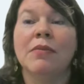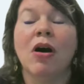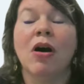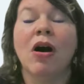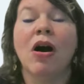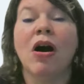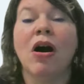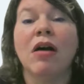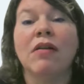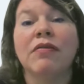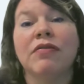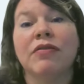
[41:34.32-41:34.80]

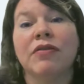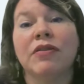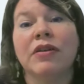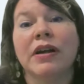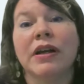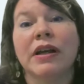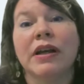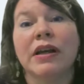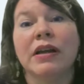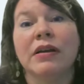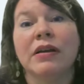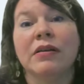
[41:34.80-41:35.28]

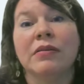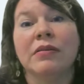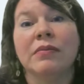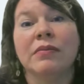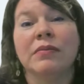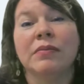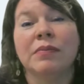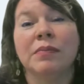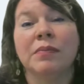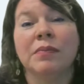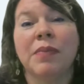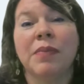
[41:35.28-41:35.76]
offering
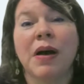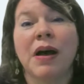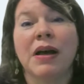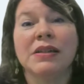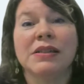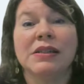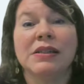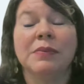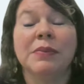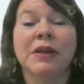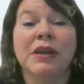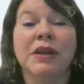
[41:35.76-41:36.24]

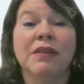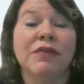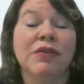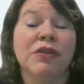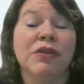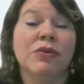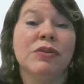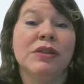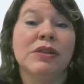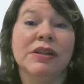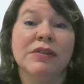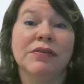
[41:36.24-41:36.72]
possibly a
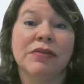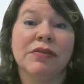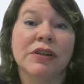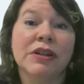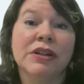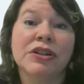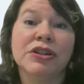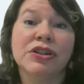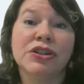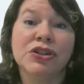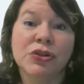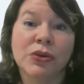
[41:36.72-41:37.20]
few
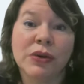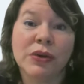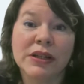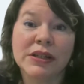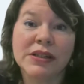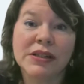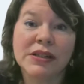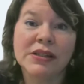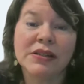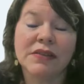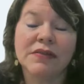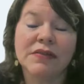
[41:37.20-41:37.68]
different
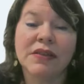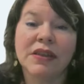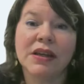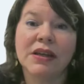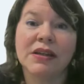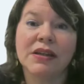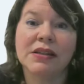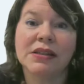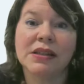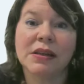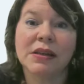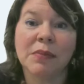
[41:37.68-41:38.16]
choices of
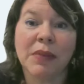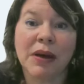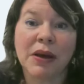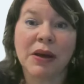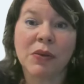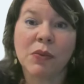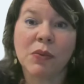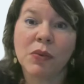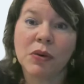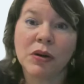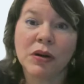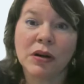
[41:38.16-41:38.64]
things that
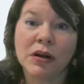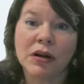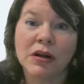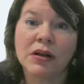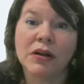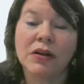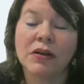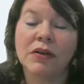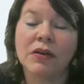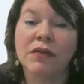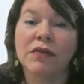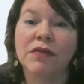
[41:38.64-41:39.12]
might
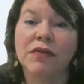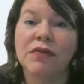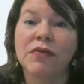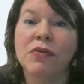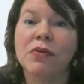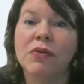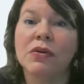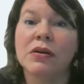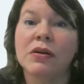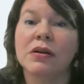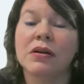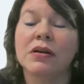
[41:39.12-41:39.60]
work
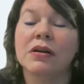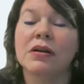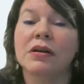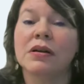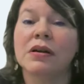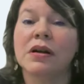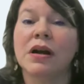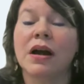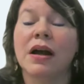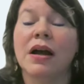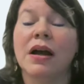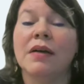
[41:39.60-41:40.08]

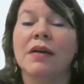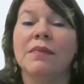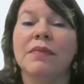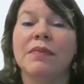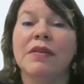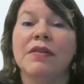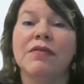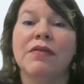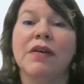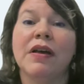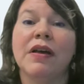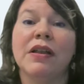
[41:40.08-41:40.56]
for
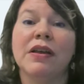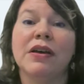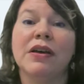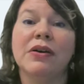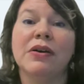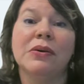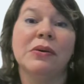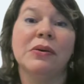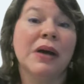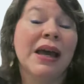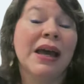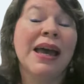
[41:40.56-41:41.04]
the
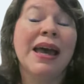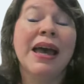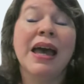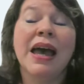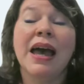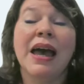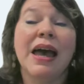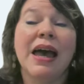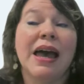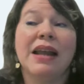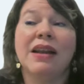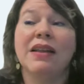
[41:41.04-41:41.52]
fellow.
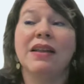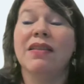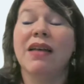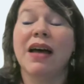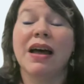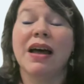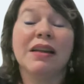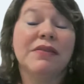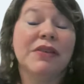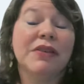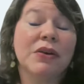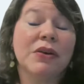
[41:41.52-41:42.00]
And a
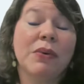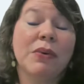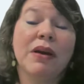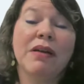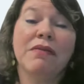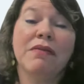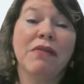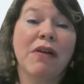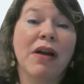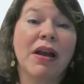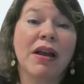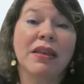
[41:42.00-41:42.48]
lot of it,
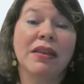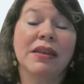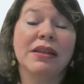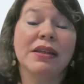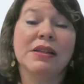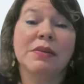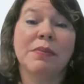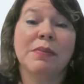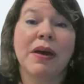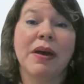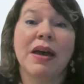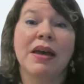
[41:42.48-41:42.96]
quite frankly,
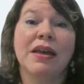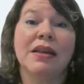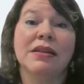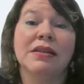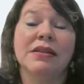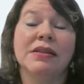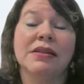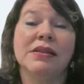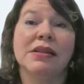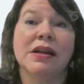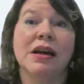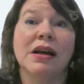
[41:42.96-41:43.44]

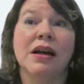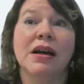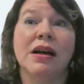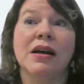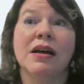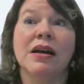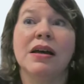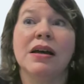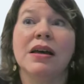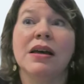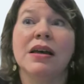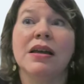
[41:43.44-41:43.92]
depends
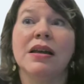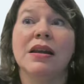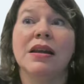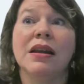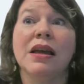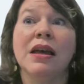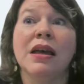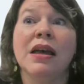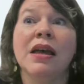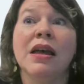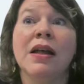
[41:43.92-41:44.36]
on